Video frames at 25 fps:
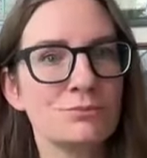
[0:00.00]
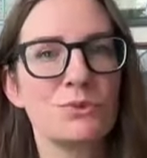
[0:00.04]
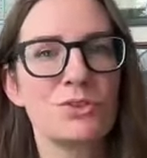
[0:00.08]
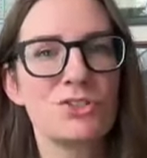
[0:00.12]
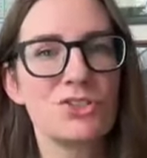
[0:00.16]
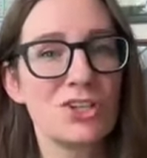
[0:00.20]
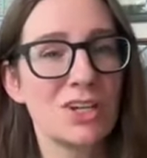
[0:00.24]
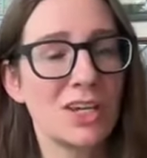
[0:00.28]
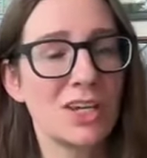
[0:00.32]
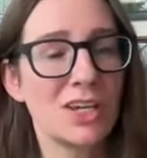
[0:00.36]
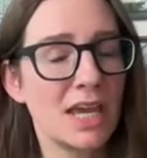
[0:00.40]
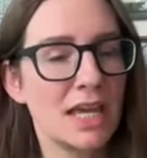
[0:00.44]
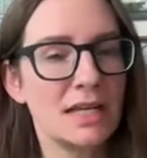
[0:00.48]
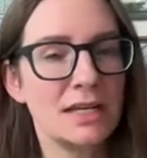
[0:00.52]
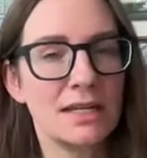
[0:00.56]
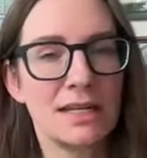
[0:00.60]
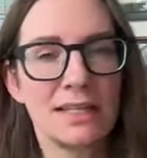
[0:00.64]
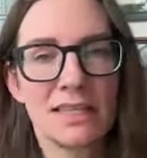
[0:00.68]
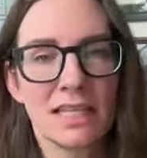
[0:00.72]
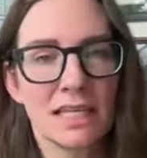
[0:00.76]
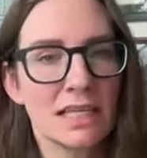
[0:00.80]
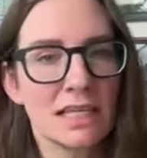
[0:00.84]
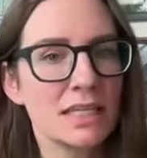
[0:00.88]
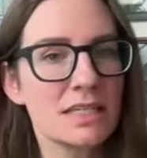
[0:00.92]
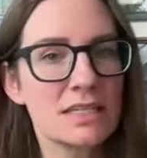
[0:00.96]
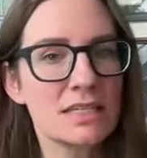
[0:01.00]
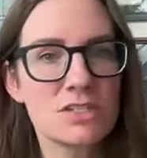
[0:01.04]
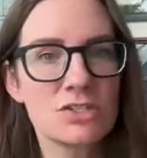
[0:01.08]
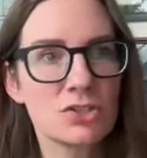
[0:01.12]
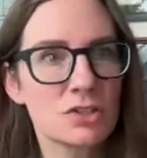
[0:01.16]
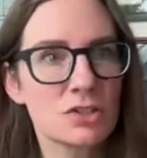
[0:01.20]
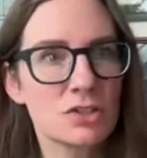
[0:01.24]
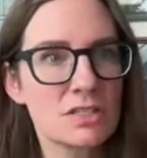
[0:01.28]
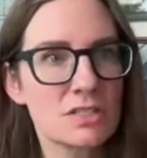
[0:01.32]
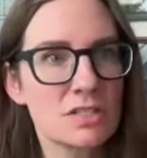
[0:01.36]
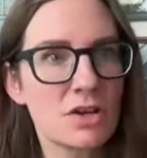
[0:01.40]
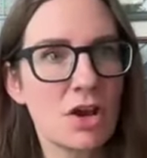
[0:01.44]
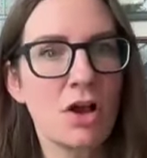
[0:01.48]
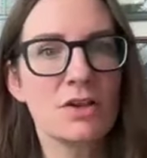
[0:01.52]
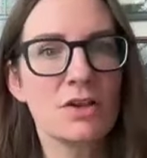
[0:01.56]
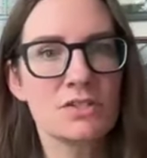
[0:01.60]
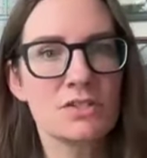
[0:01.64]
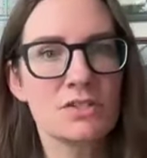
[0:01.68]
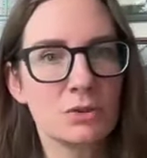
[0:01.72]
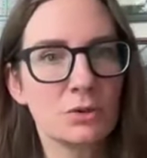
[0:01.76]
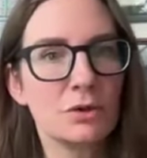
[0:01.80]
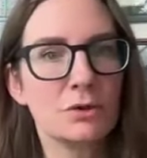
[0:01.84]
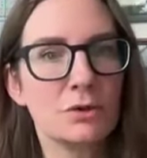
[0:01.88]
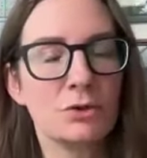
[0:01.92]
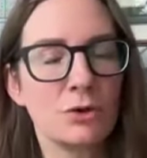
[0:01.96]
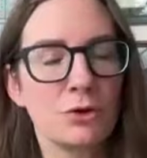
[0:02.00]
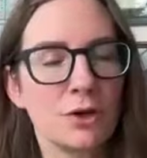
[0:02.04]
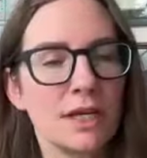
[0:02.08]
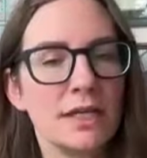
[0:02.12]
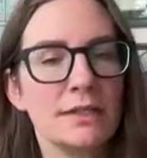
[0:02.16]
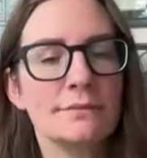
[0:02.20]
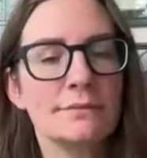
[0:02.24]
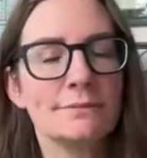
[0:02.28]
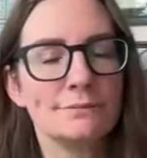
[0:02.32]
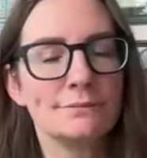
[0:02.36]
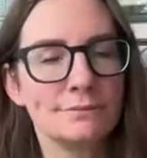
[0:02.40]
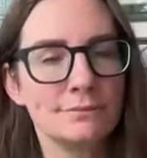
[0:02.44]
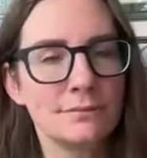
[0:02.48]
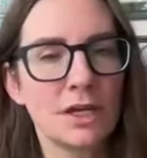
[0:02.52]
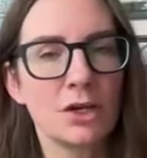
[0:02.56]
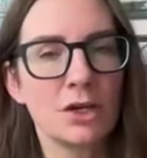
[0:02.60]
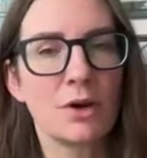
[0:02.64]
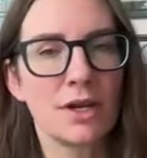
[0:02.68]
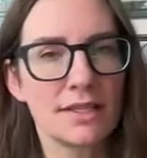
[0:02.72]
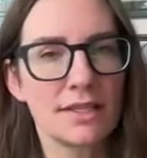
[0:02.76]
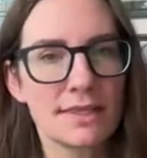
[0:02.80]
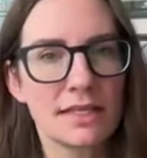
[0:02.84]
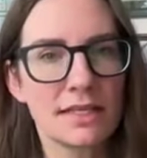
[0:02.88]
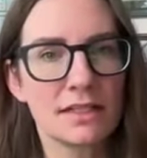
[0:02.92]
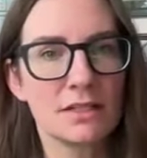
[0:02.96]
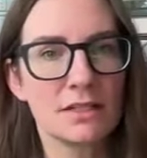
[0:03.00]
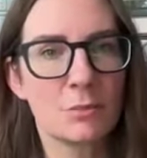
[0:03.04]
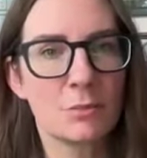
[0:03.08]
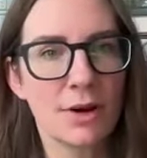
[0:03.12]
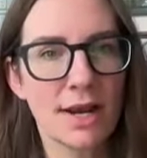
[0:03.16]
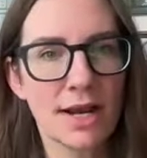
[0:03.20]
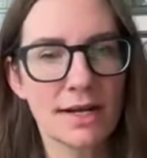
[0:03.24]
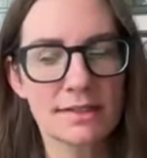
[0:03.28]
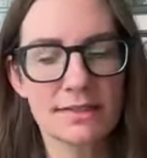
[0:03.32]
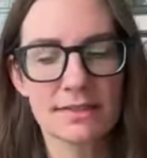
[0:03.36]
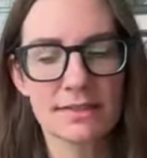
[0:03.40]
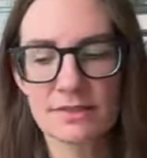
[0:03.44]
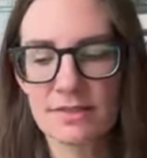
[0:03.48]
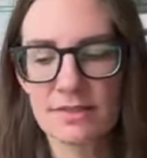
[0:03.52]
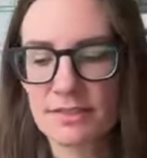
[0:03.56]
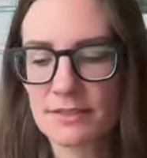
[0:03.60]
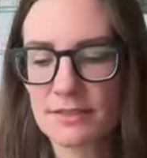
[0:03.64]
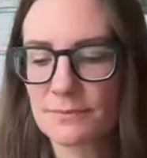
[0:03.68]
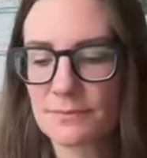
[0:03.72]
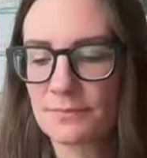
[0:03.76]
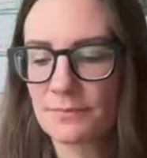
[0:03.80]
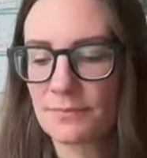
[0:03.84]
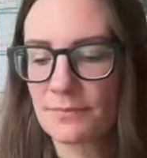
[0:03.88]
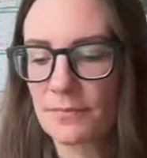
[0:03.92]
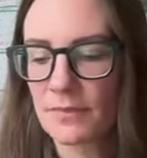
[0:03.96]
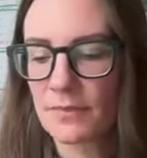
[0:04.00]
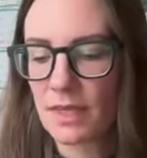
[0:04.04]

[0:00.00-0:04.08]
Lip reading: which again, I think is just also a great thing to practice.